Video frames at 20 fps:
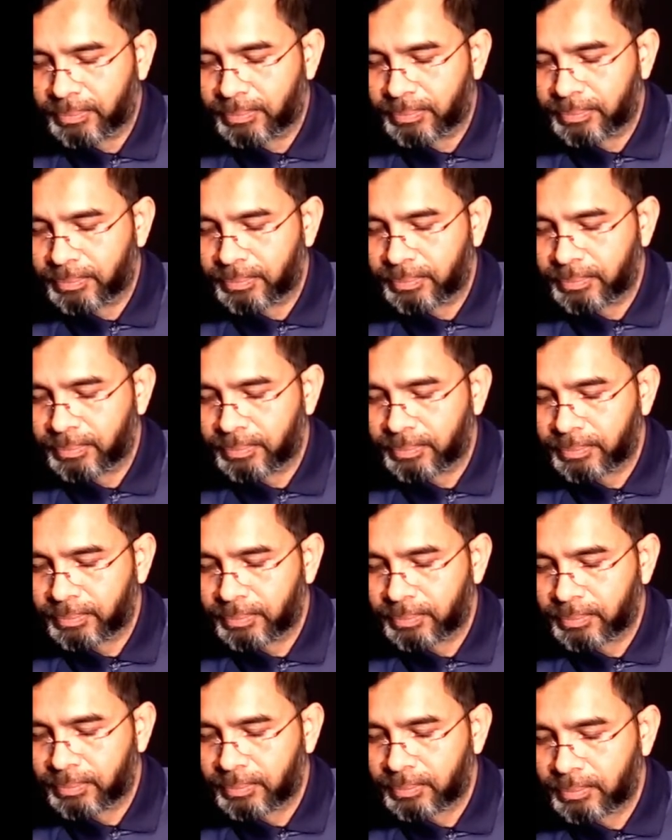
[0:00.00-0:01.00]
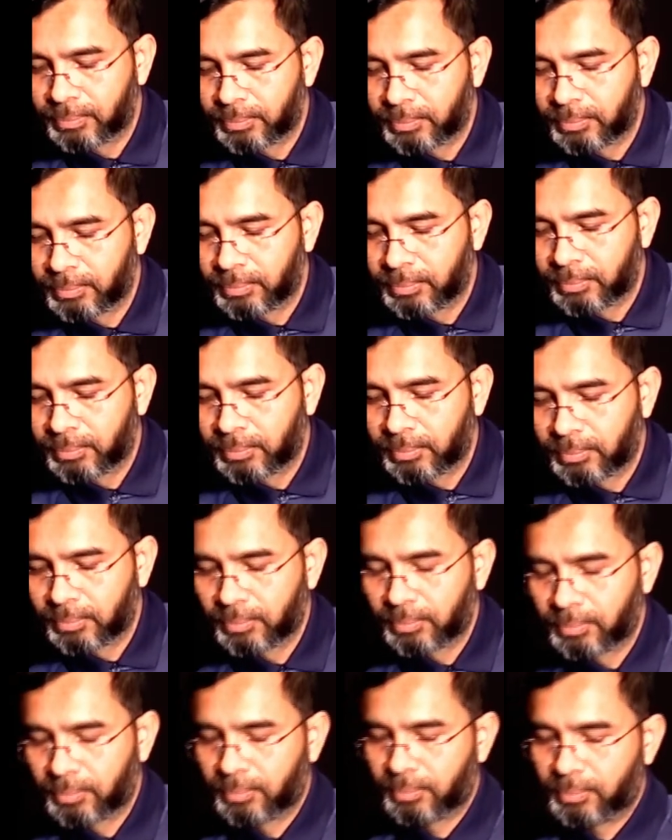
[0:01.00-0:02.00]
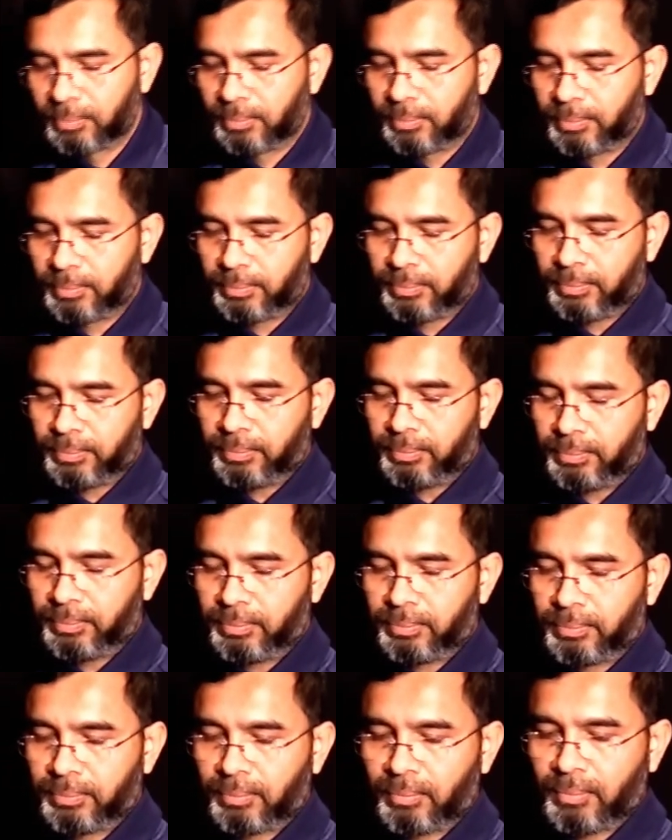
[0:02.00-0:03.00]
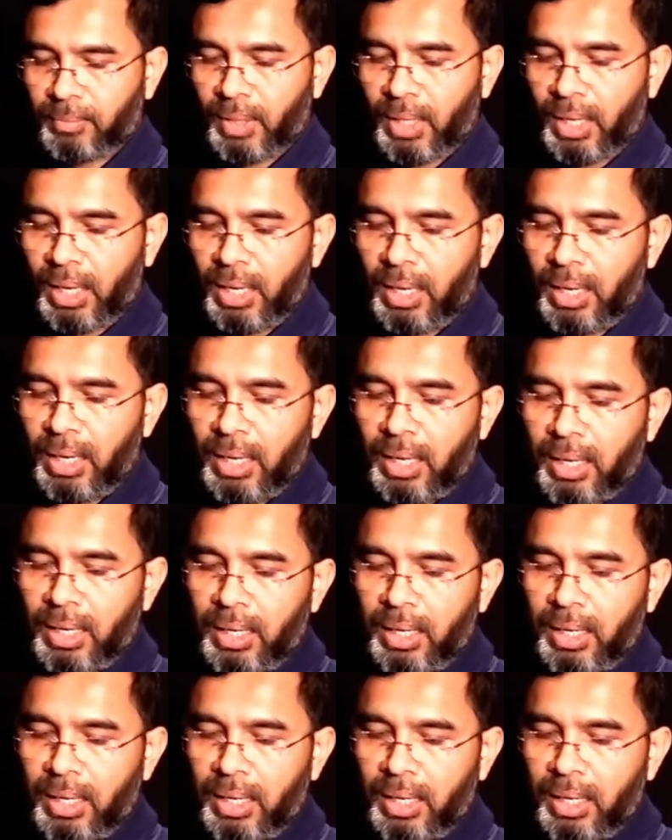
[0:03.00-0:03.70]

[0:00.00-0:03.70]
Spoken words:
No one is speaking in this clip.